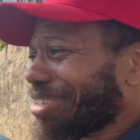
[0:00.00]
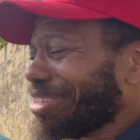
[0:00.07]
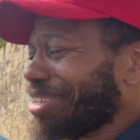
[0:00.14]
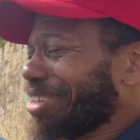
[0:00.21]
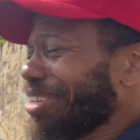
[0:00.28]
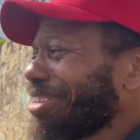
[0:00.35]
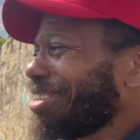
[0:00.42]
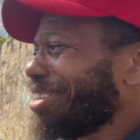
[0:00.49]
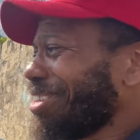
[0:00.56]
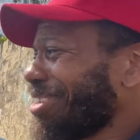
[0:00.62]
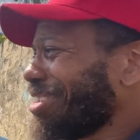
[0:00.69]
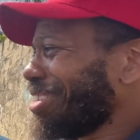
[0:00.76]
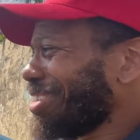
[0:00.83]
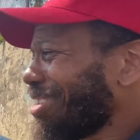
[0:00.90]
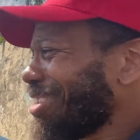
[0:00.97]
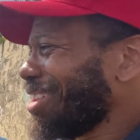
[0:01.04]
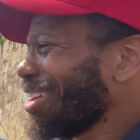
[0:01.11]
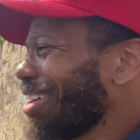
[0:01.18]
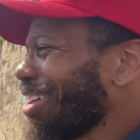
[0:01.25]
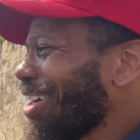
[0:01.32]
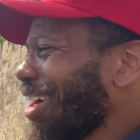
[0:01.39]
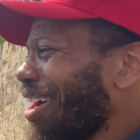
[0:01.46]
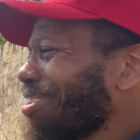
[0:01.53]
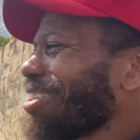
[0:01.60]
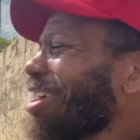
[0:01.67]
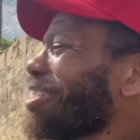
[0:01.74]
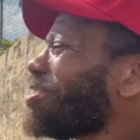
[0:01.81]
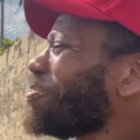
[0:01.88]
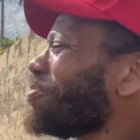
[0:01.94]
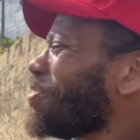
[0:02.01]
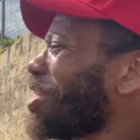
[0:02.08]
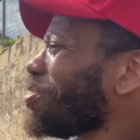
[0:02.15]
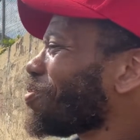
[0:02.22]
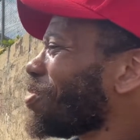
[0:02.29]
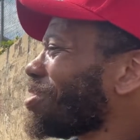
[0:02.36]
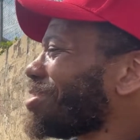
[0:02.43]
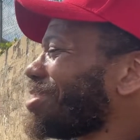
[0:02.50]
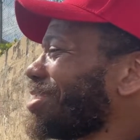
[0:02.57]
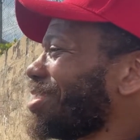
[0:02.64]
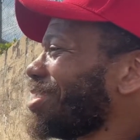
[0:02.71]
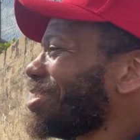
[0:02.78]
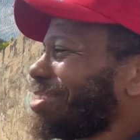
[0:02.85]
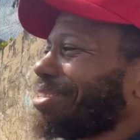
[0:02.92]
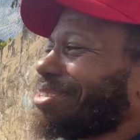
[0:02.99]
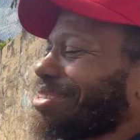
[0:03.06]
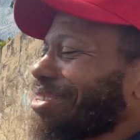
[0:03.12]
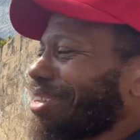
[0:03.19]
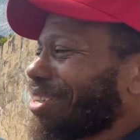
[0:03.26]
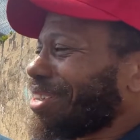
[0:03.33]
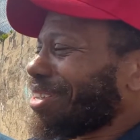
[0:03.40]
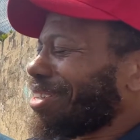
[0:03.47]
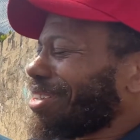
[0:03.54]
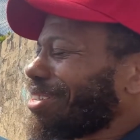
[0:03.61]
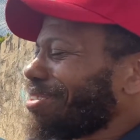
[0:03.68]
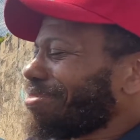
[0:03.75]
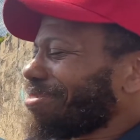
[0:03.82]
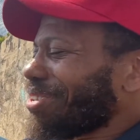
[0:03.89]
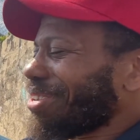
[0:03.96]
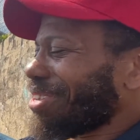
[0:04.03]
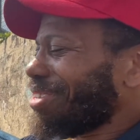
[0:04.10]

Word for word: I was at an event once and it, this, it was like a